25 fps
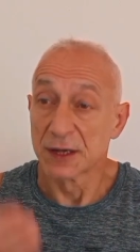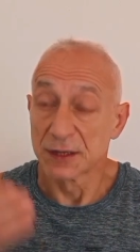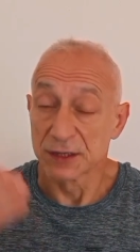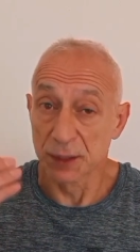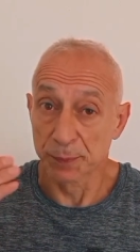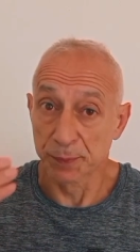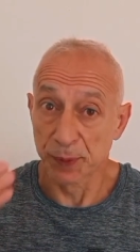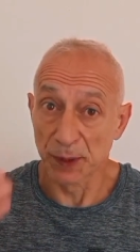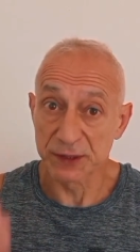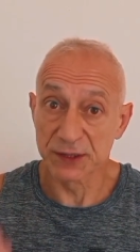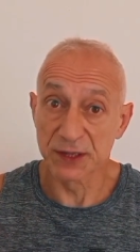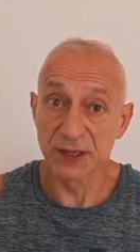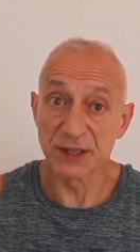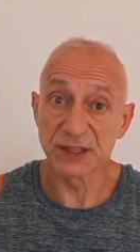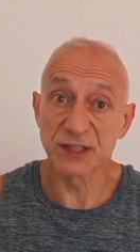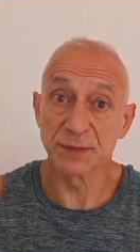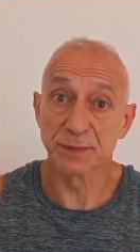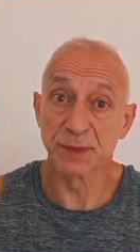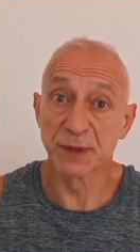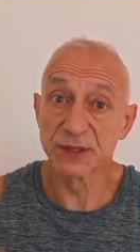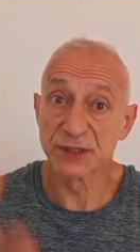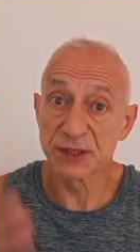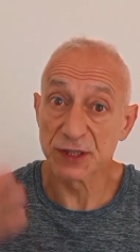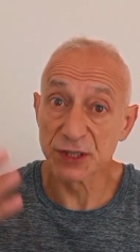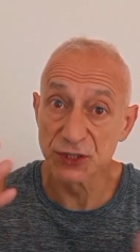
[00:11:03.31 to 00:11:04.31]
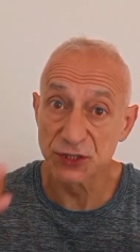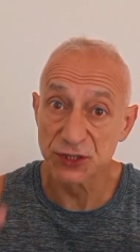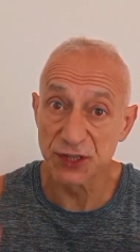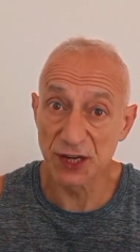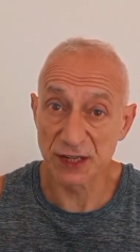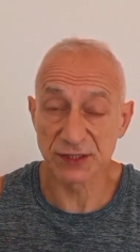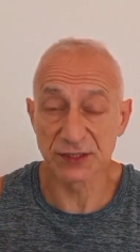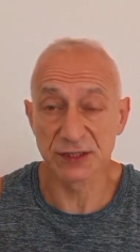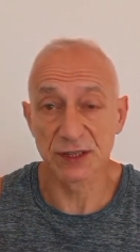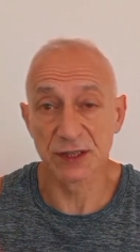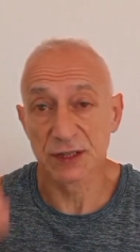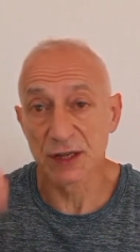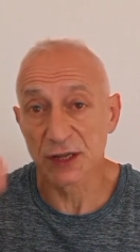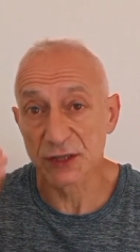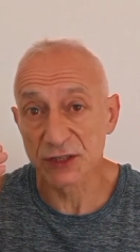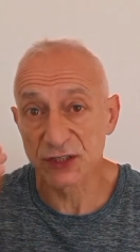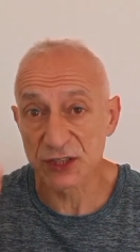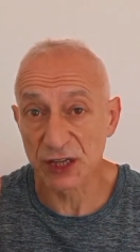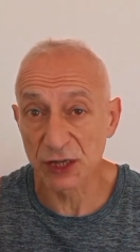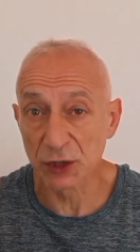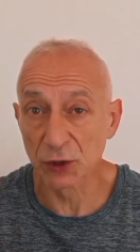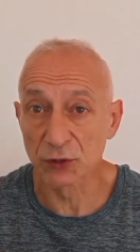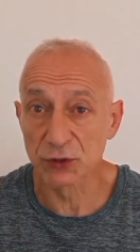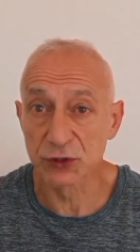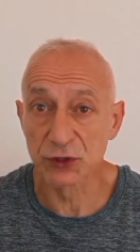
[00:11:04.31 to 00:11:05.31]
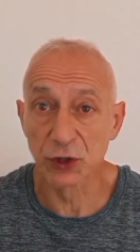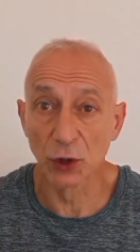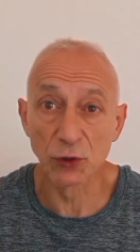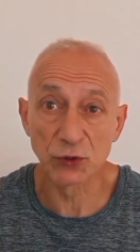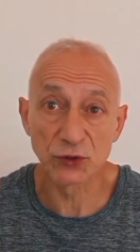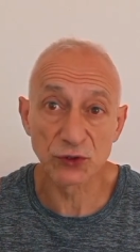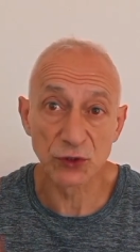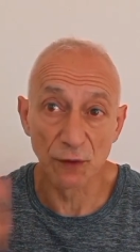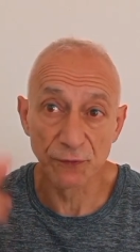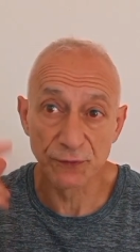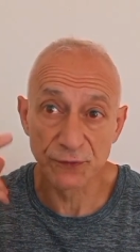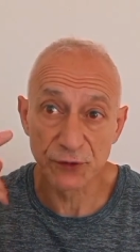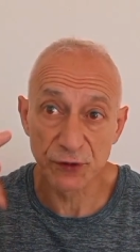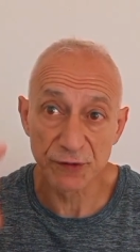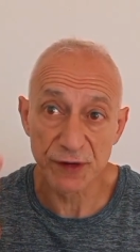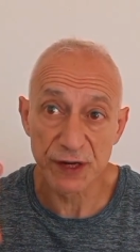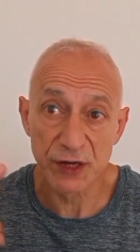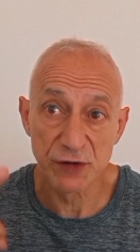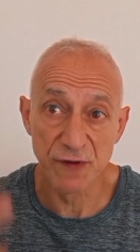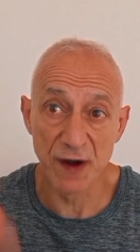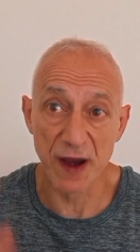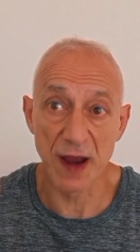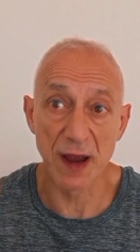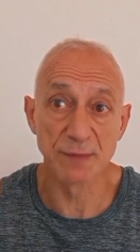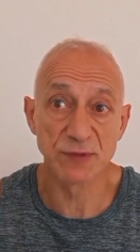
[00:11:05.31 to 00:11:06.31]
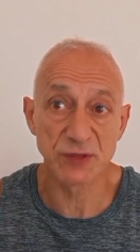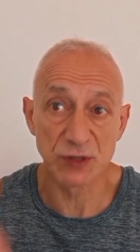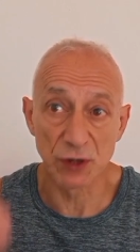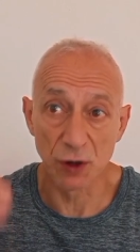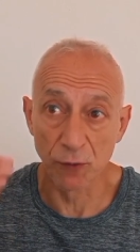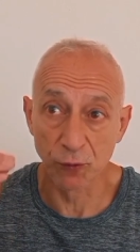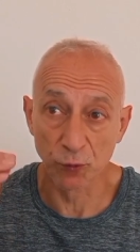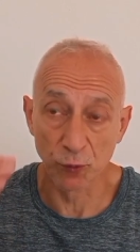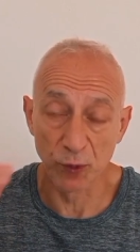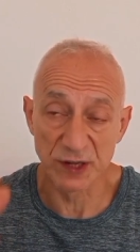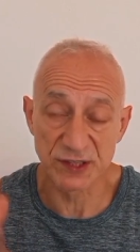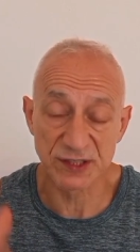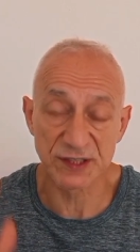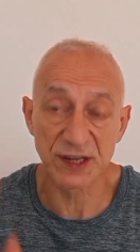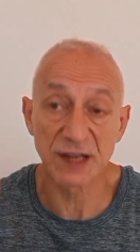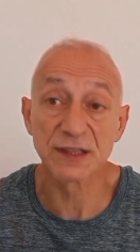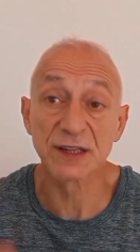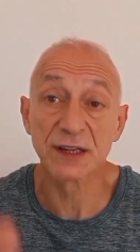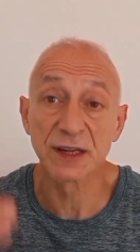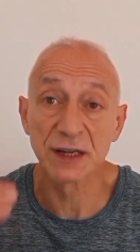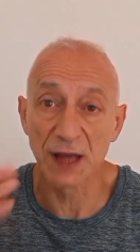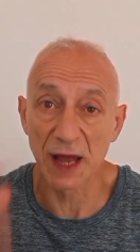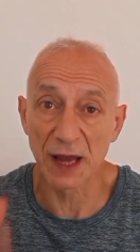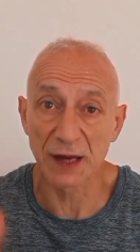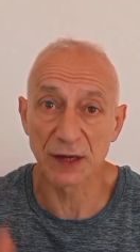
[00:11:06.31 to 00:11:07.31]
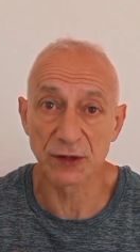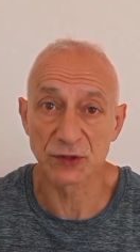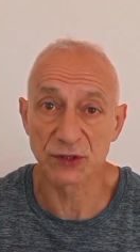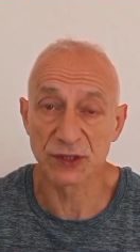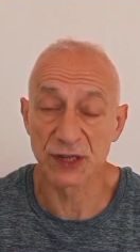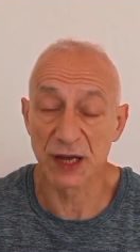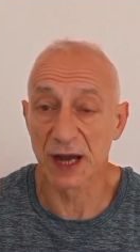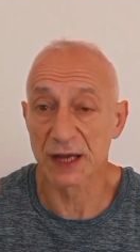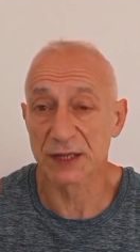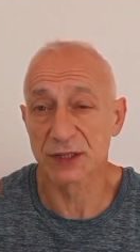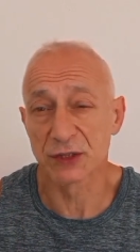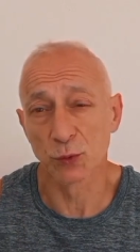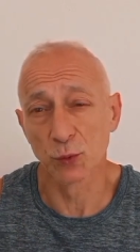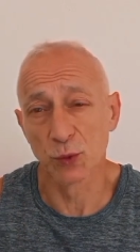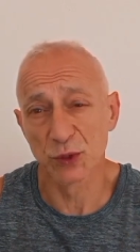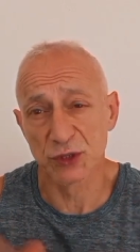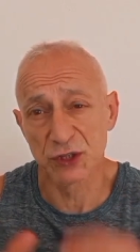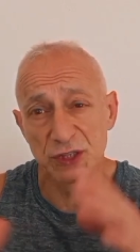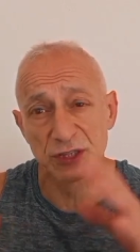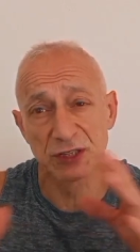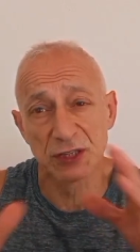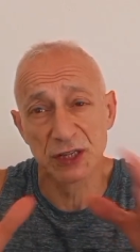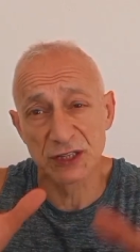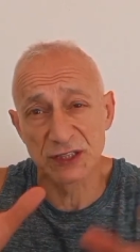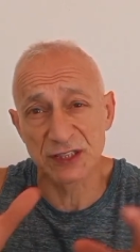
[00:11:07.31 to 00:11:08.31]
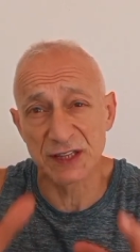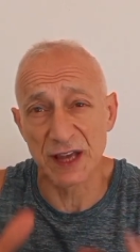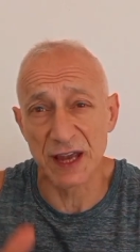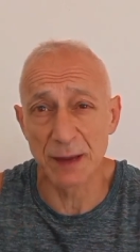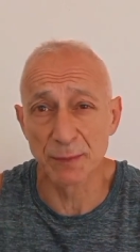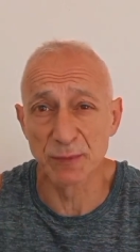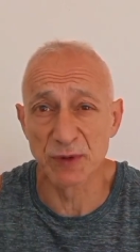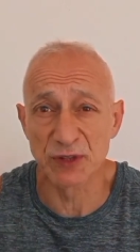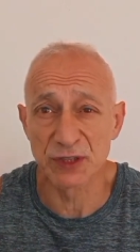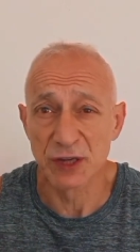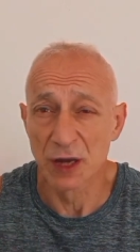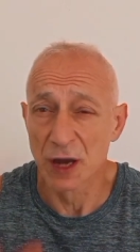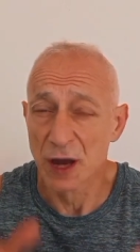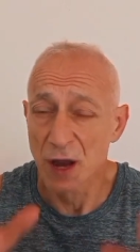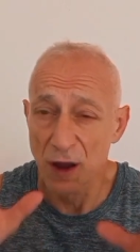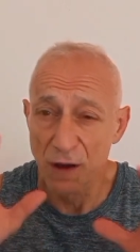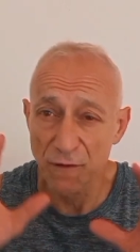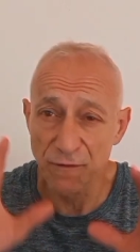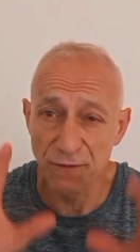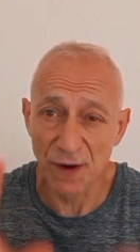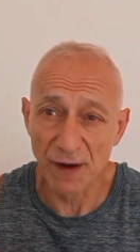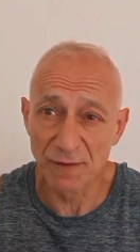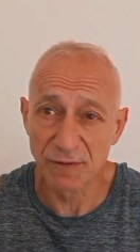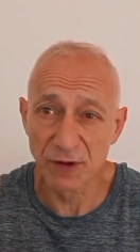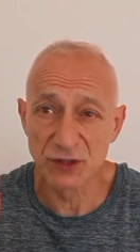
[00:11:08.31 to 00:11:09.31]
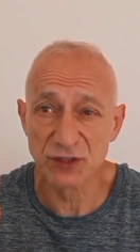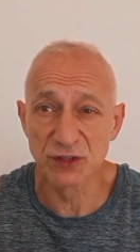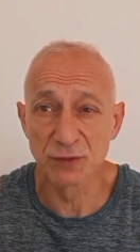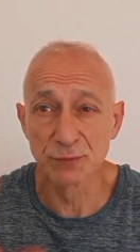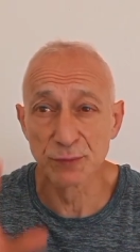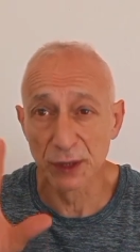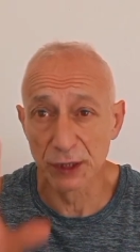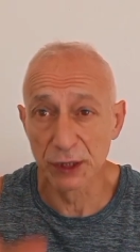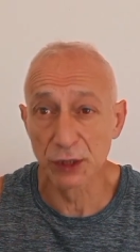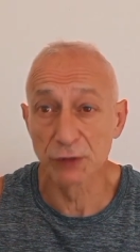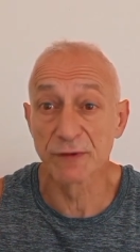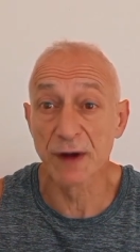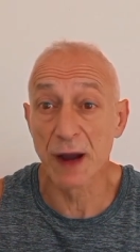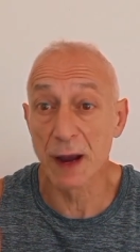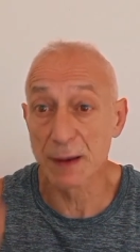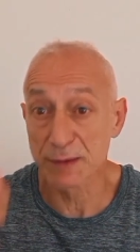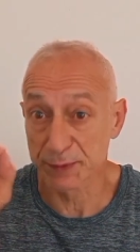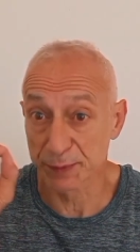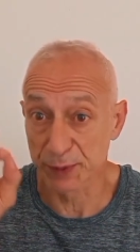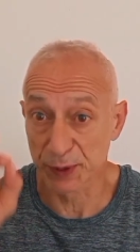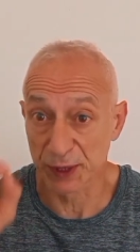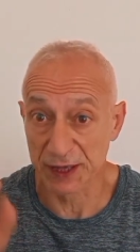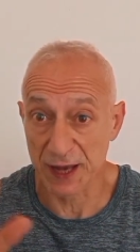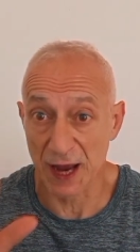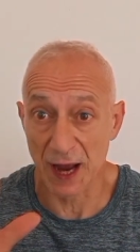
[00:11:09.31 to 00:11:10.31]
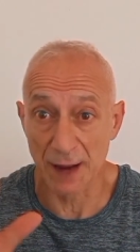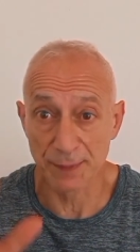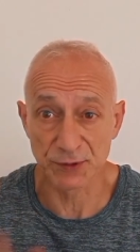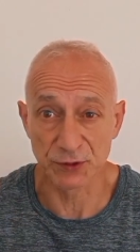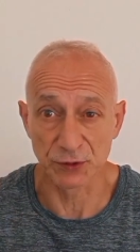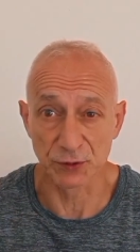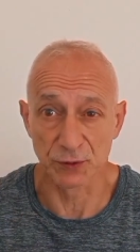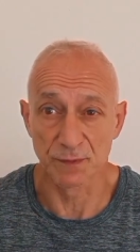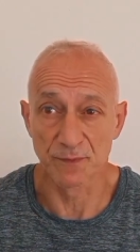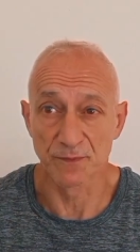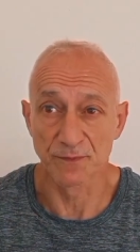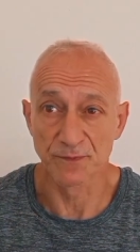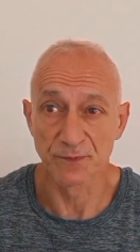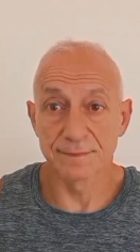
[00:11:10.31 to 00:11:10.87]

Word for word: the participants ingested a single dose of 3 grams of quercetin glycosides, which is the same as 500 milligrams per capsule.